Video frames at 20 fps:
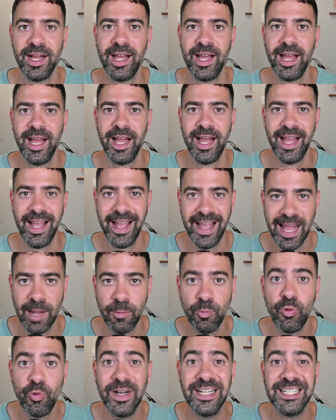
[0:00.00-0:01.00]
Helm
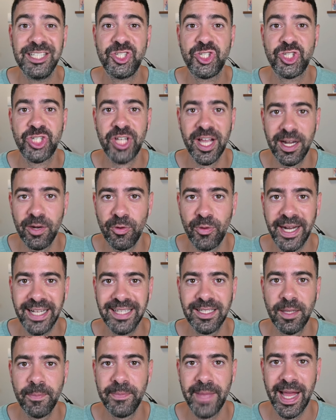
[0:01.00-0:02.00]
will generate
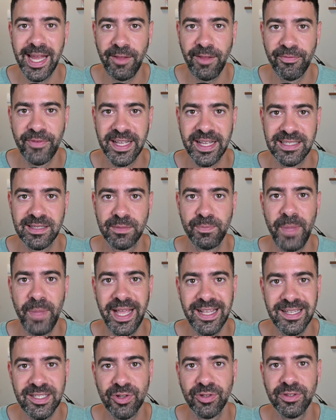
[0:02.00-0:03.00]
the manifest
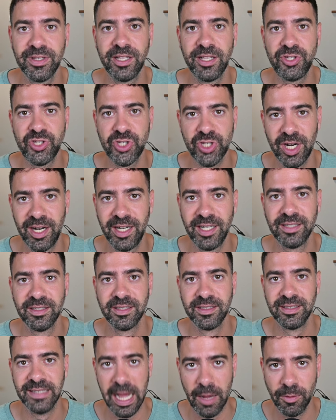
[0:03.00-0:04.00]
based on the chart
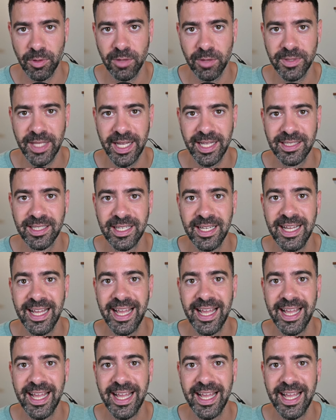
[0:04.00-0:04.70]
downloaded